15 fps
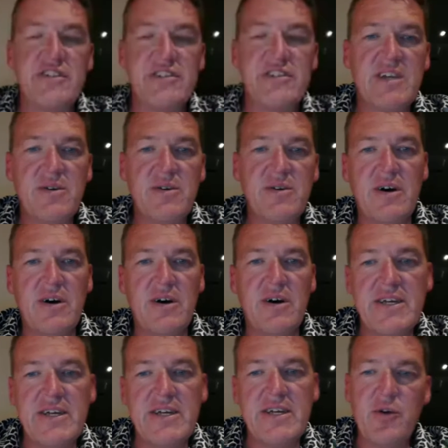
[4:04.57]
So
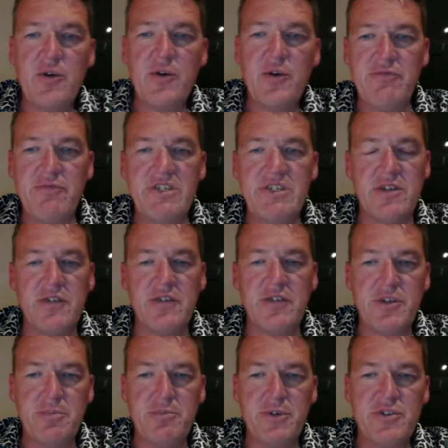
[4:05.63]
I opened Reason Coffee
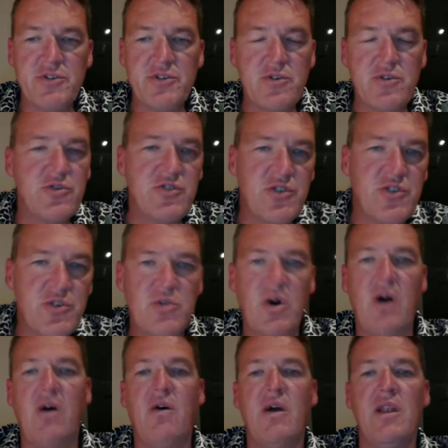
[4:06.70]
Shop and Bookstore to
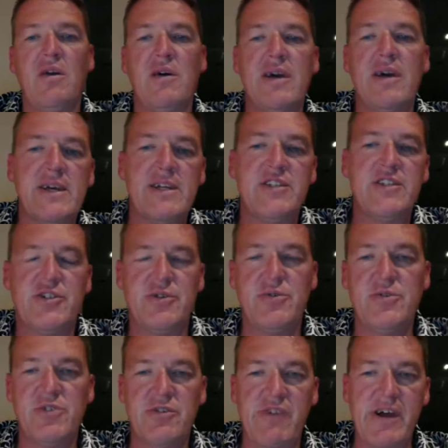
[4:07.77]
highlight
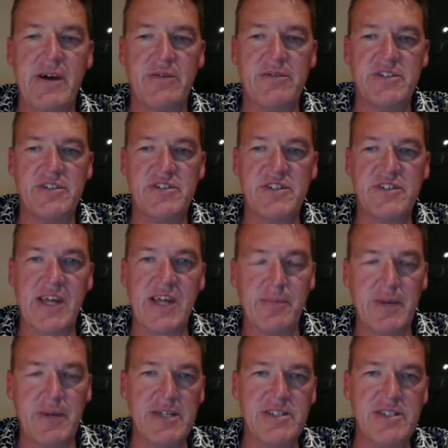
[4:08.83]
issues around
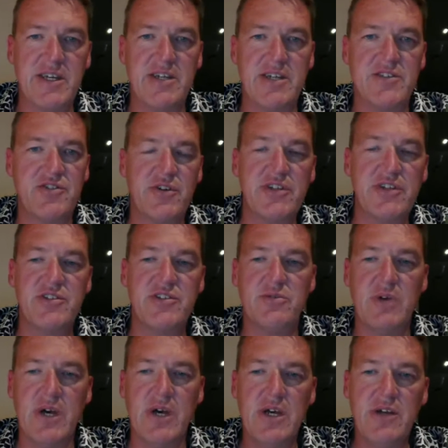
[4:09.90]
sustainability and trying to
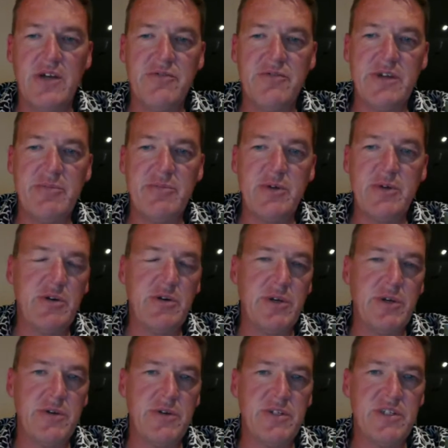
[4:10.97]
rebuild
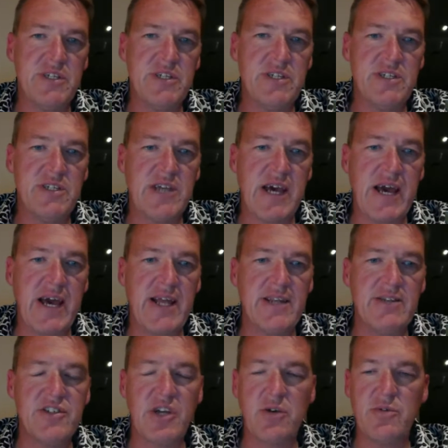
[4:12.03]
communities
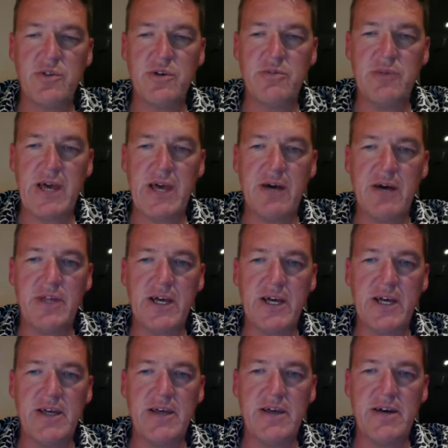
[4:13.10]
and show them how
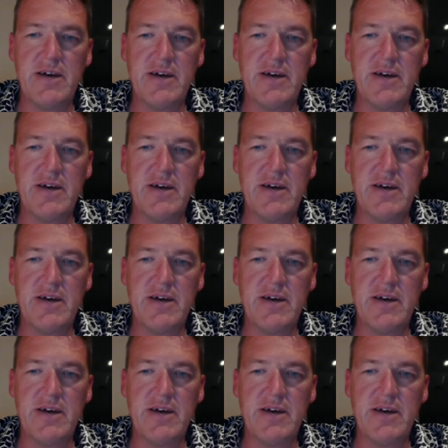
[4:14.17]
they